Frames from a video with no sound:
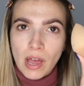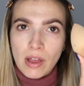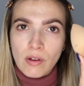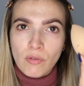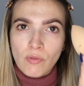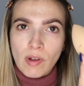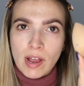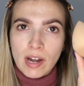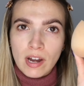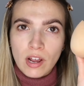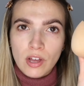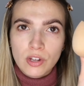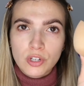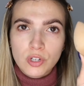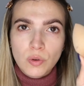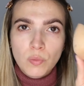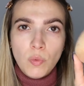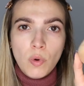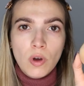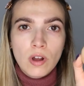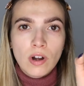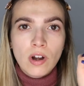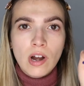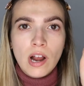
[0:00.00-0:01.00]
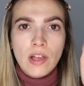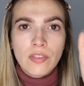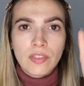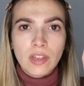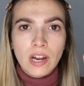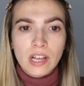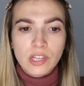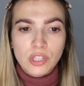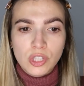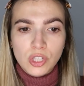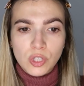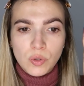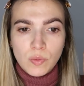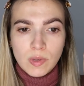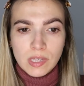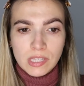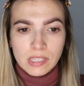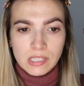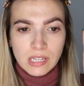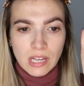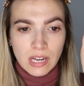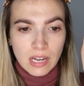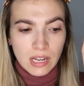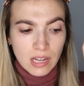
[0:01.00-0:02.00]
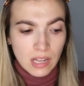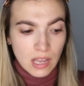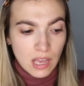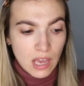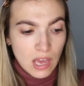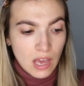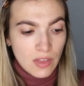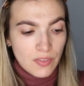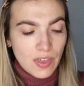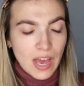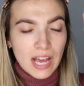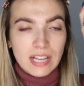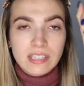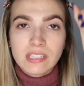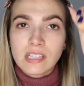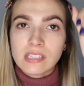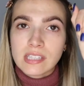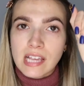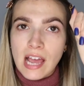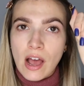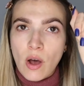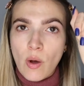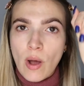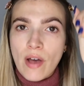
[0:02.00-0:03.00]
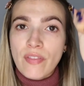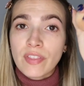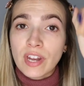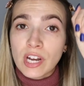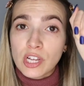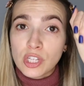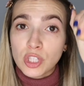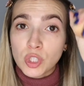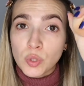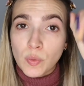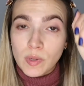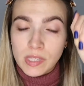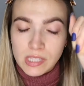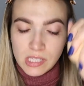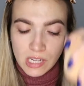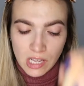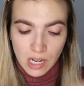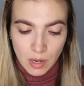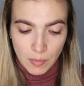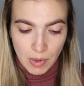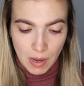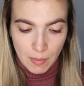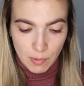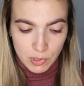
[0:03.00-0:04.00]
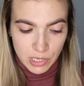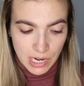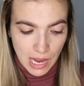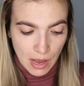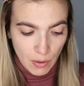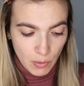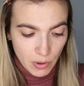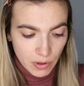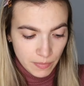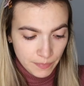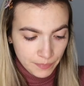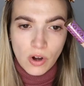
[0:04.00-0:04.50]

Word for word: I ran it water and then I squeezed it, the excess out, and then I squeezed it in a paper towel.